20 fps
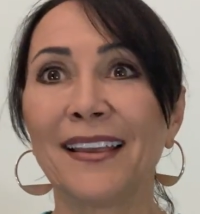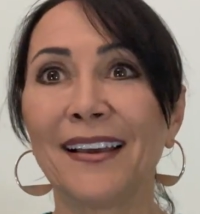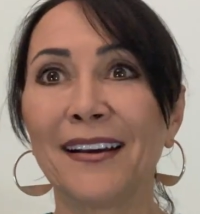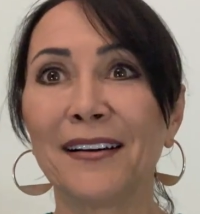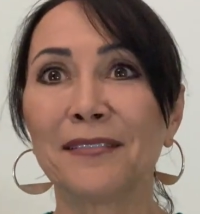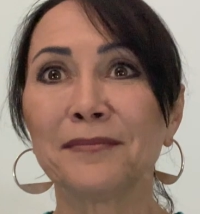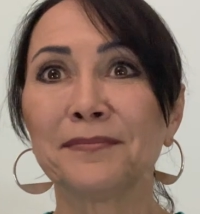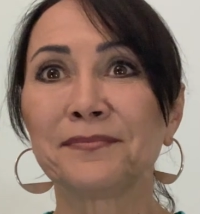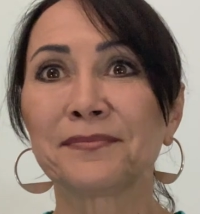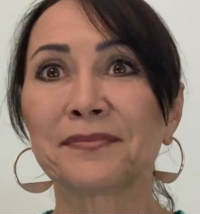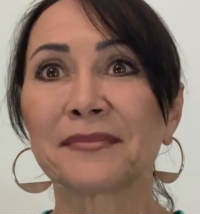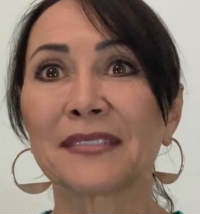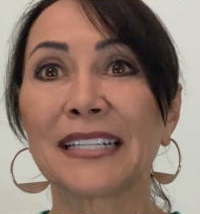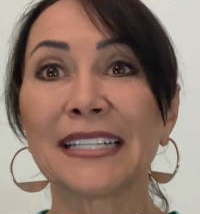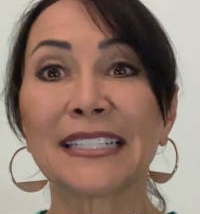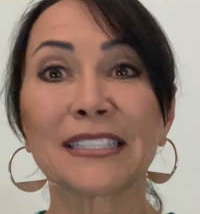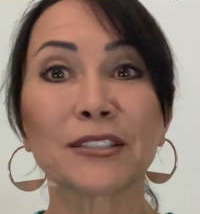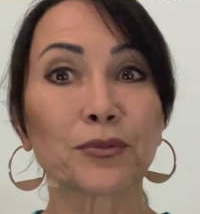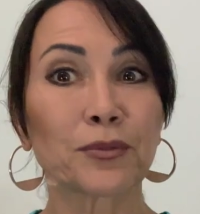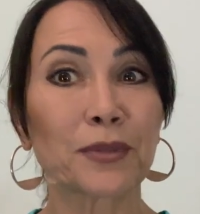Um,
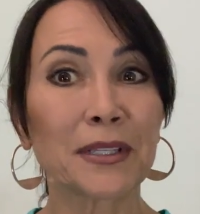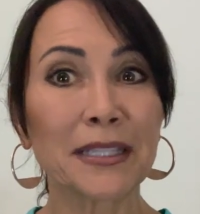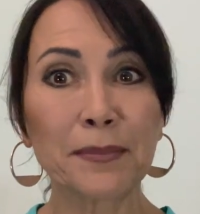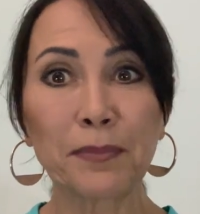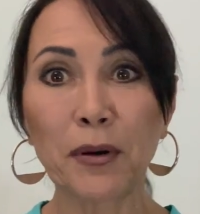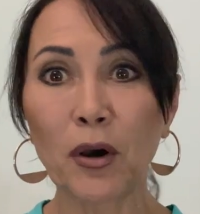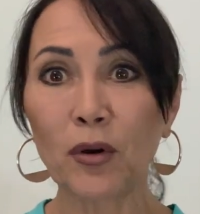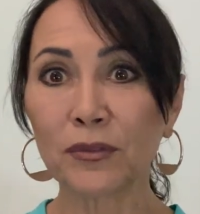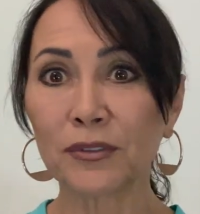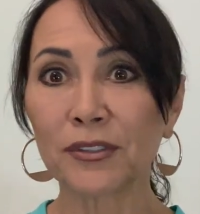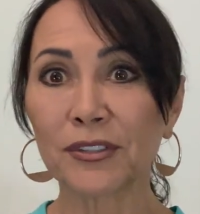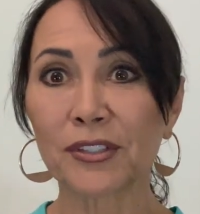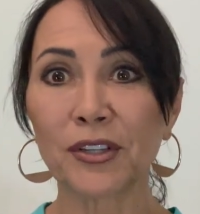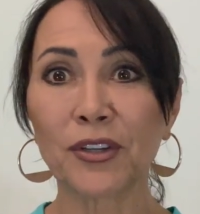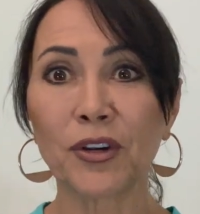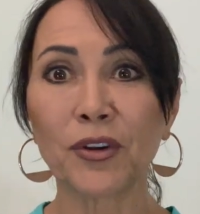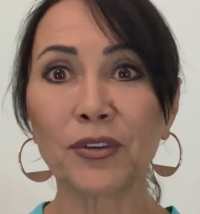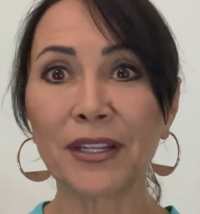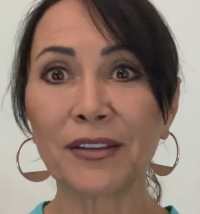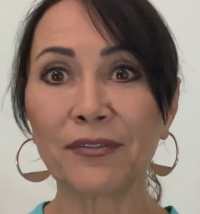it's really potent, so you
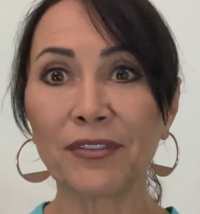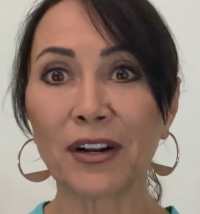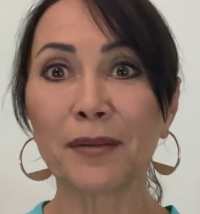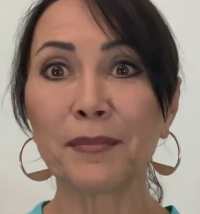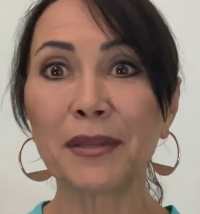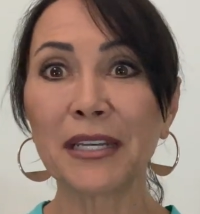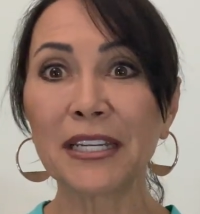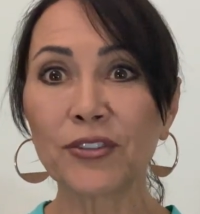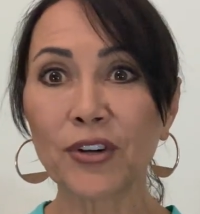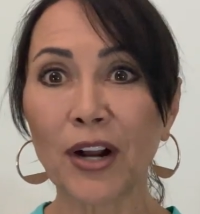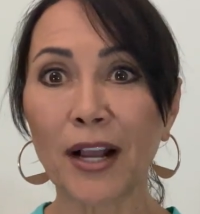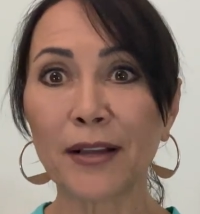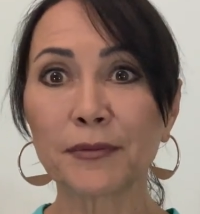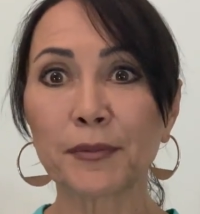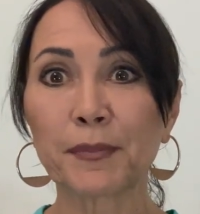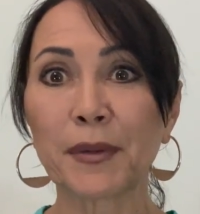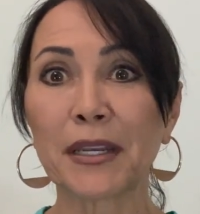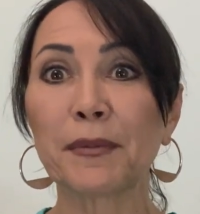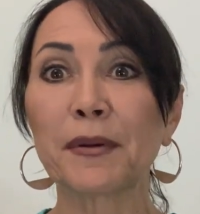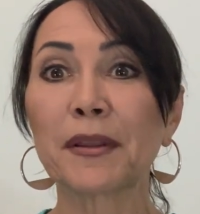don't need very many drops,
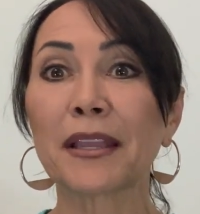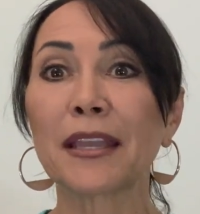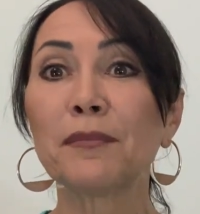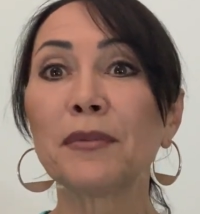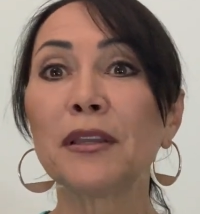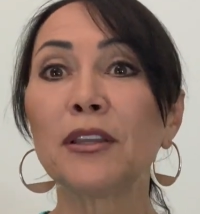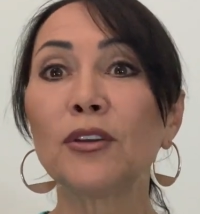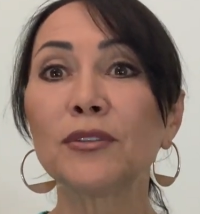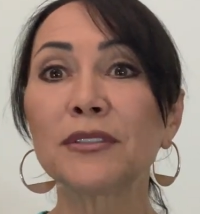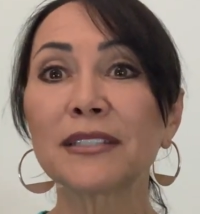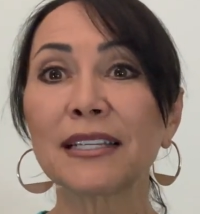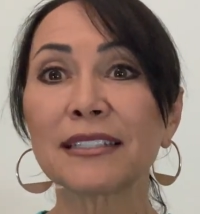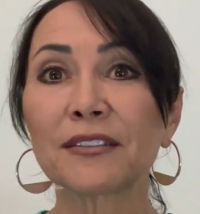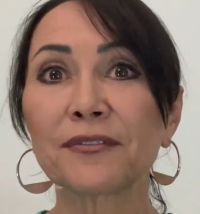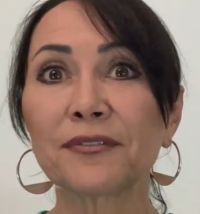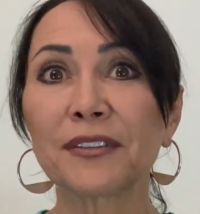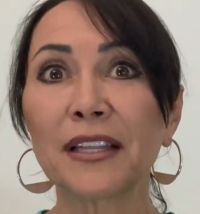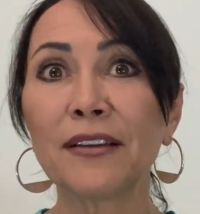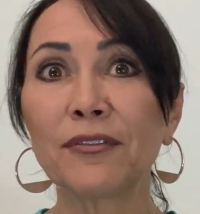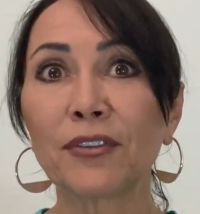but it can be used as a
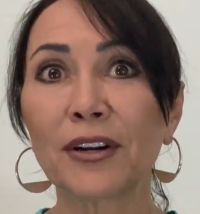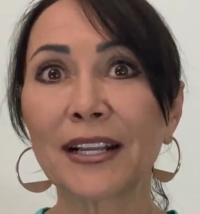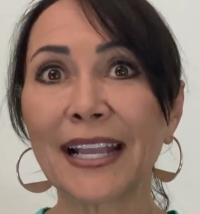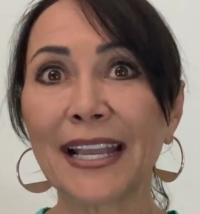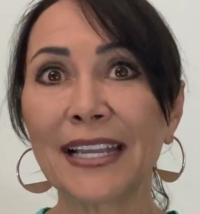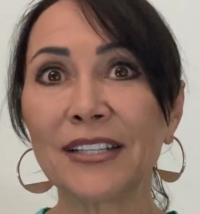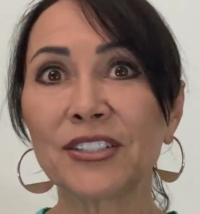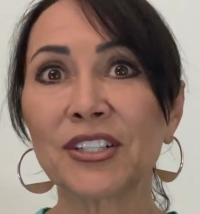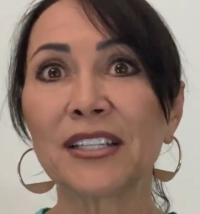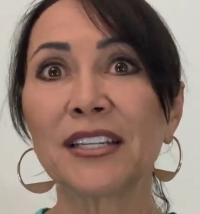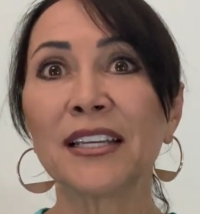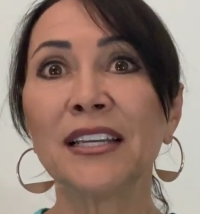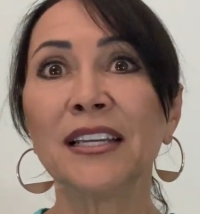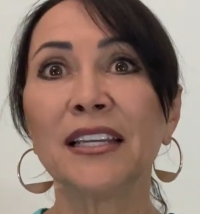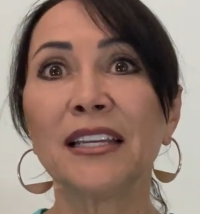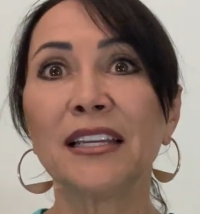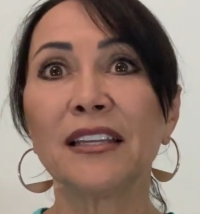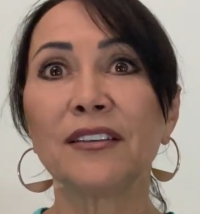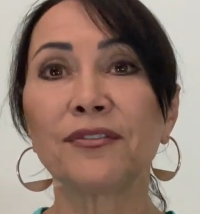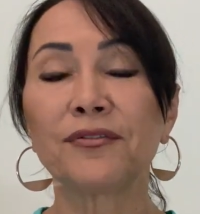flavoring agent
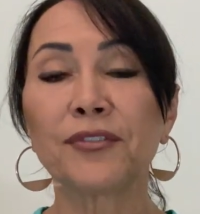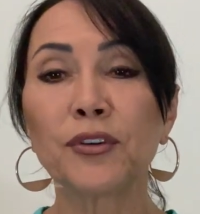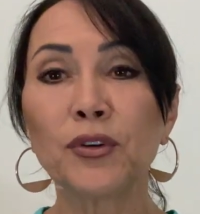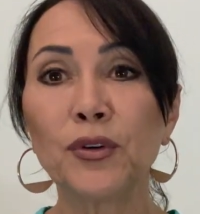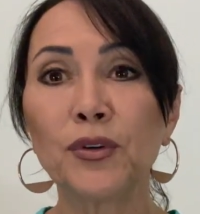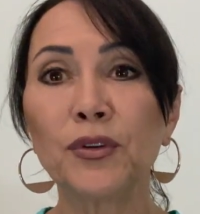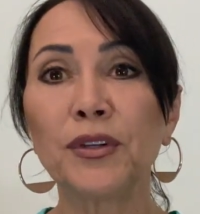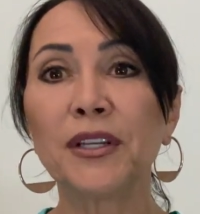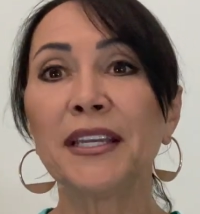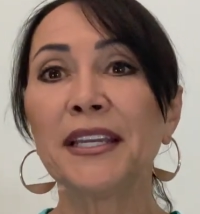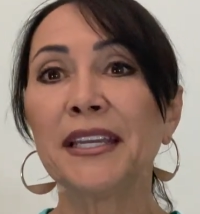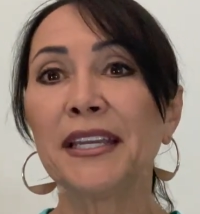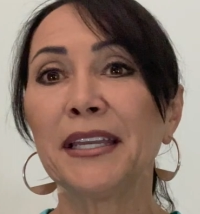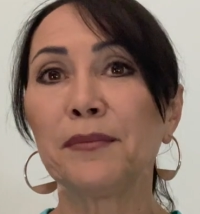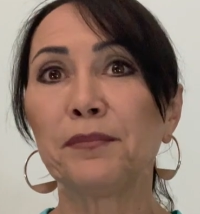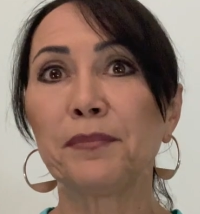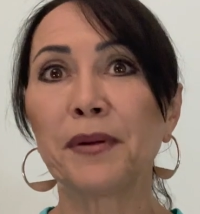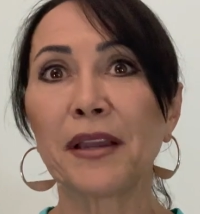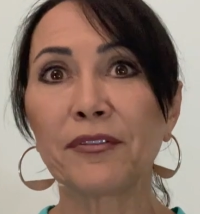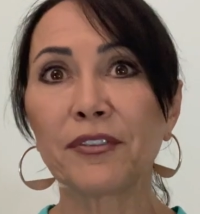in food,
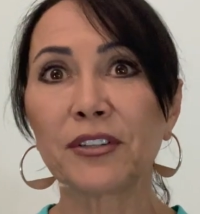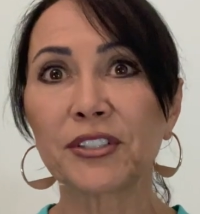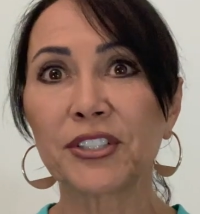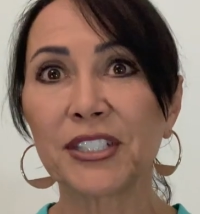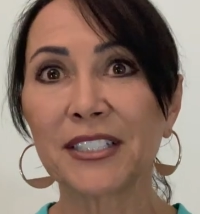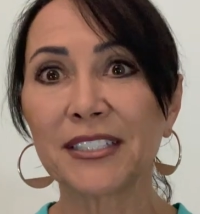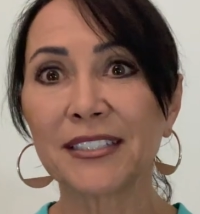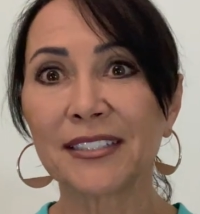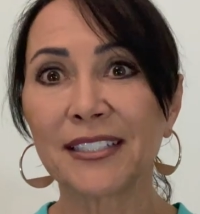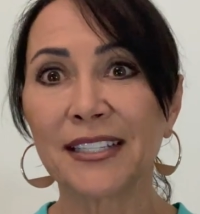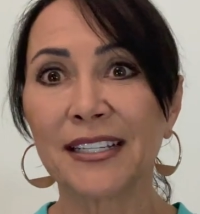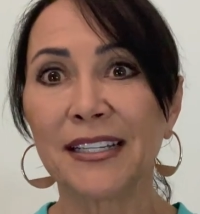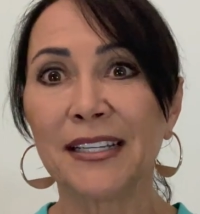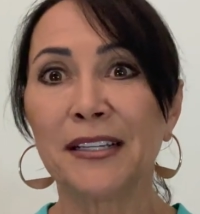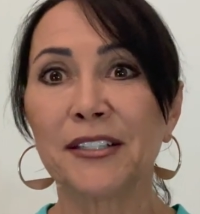in beverages.